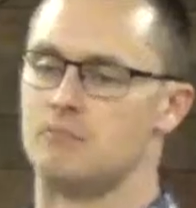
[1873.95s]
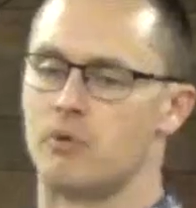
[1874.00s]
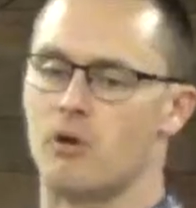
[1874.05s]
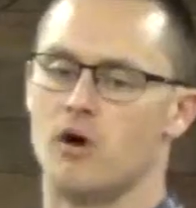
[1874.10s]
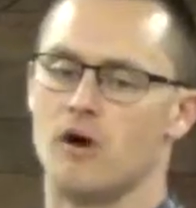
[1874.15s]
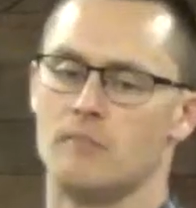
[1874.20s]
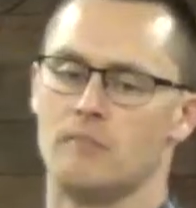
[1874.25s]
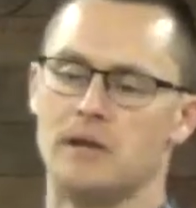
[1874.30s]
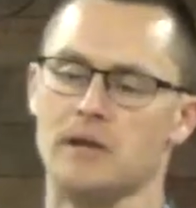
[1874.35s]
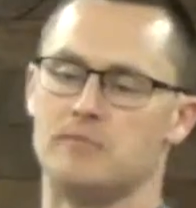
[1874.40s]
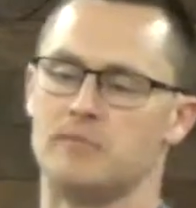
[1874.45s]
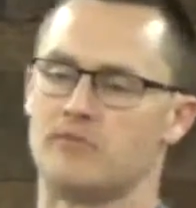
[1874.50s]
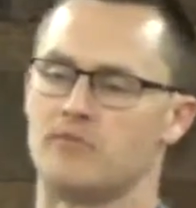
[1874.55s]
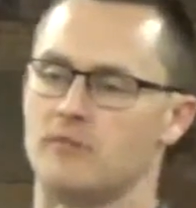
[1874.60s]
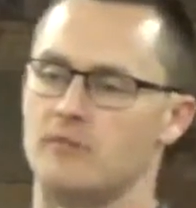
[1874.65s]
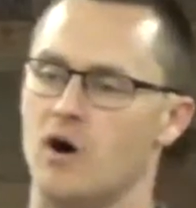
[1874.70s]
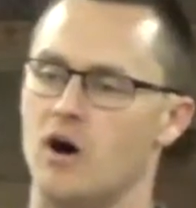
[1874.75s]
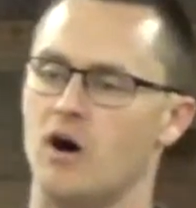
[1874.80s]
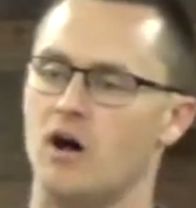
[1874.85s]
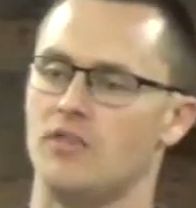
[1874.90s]
He brought people
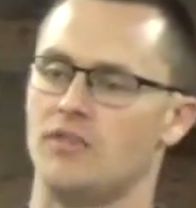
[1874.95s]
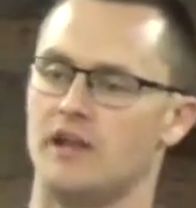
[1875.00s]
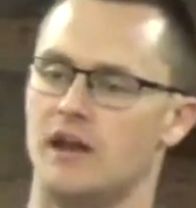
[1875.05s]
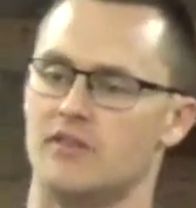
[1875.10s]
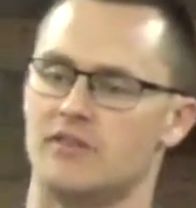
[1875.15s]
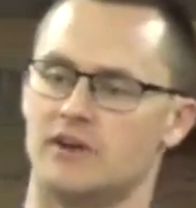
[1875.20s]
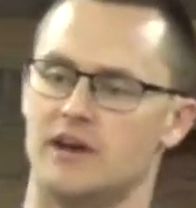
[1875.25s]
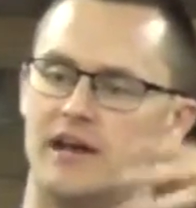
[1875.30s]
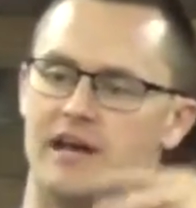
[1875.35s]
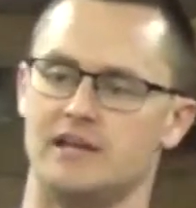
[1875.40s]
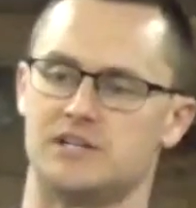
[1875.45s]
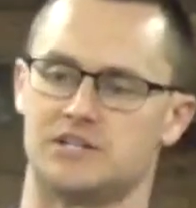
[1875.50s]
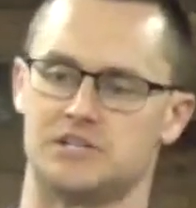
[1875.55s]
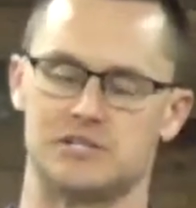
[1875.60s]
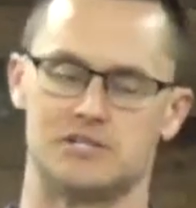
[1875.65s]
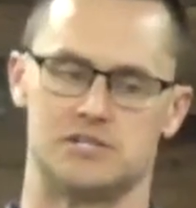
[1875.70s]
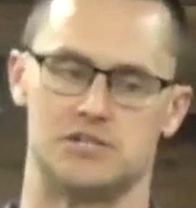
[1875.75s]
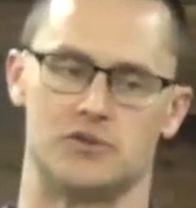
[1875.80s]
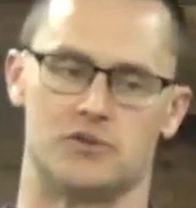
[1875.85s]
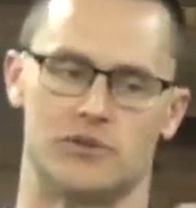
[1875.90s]
from all the other
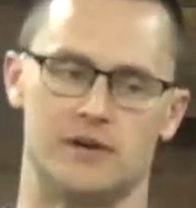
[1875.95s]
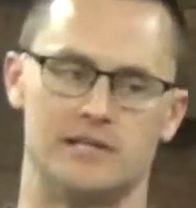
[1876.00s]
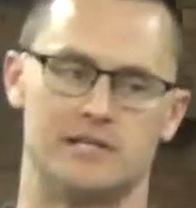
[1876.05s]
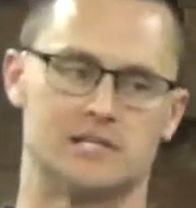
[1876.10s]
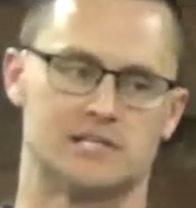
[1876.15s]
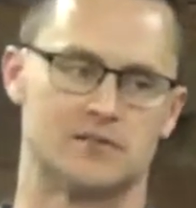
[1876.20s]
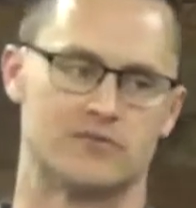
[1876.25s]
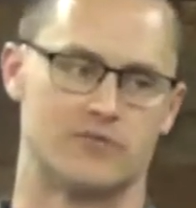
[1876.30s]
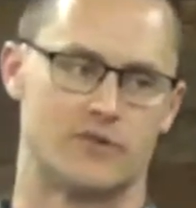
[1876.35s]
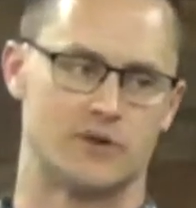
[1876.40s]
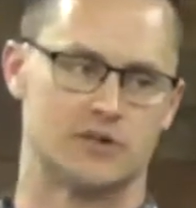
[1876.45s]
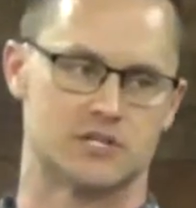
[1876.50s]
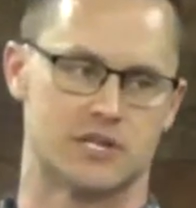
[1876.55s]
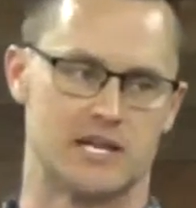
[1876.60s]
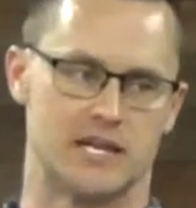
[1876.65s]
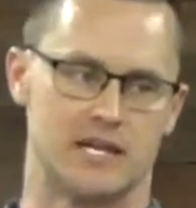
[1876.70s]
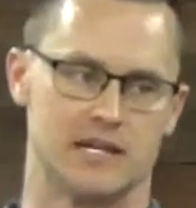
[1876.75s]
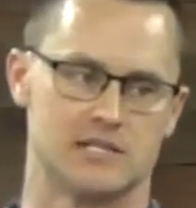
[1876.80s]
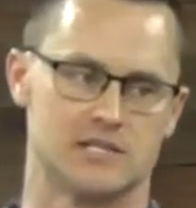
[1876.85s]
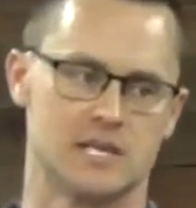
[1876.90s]
nations. You can read this in 1
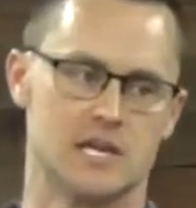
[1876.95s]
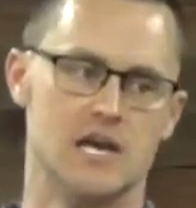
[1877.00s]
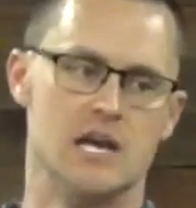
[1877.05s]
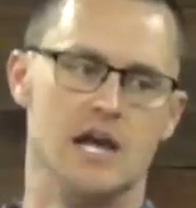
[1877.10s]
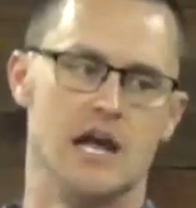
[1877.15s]
Kings.